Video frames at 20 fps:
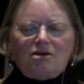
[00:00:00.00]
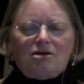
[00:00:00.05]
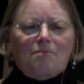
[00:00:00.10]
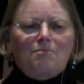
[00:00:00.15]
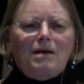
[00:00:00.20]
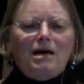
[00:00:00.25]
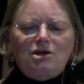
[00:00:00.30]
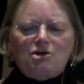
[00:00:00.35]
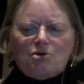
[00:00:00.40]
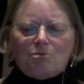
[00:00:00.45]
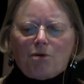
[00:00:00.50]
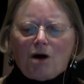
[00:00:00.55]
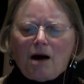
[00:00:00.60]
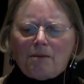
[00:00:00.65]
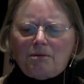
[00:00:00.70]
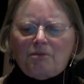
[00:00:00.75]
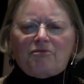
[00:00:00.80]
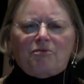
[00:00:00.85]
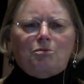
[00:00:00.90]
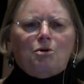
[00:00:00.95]
a major
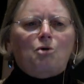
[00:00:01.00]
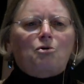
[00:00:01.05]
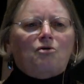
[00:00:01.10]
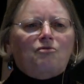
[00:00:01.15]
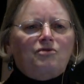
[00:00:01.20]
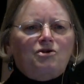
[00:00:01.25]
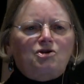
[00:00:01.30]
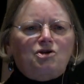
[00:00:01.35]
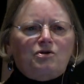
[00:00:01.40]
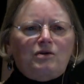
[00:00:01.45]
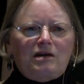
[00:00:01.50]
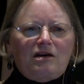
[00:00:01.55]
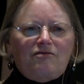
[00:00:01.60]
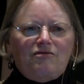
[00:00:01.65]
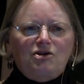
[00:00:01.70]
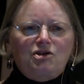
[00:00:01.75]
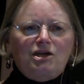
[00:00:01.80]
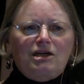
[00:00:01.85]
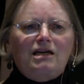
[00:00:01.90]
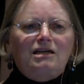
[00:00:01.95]
problem for local
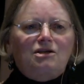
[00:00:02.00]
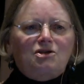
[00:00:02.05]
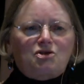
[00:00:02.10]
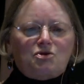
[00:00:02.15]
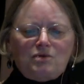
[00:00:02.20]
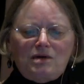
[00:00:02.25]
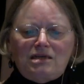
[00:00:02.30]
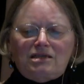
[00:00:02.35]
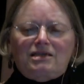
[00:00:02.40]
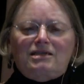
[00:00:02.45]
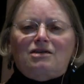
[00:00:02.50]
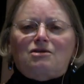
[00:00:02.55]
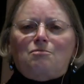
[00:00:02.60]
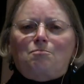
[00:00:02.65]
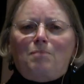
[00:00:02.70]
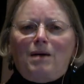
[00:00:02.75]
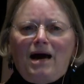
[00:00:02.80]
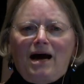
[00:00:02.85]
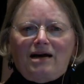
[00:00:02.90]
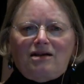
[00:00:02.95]
fishing industries, and it's
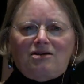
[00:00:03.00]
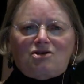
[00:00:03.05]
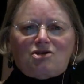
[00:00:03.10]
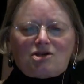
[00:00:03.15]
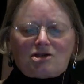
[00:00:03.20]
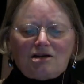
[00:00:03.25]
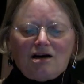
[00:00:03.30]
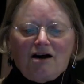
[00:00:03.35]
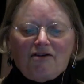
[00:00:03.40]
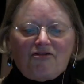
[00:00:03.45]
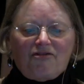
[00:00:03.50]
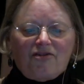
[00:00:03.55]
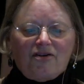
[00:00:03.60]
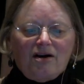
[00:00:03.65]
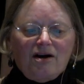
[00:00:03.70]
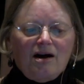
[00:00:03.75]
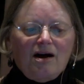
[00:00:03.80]
bad stuff.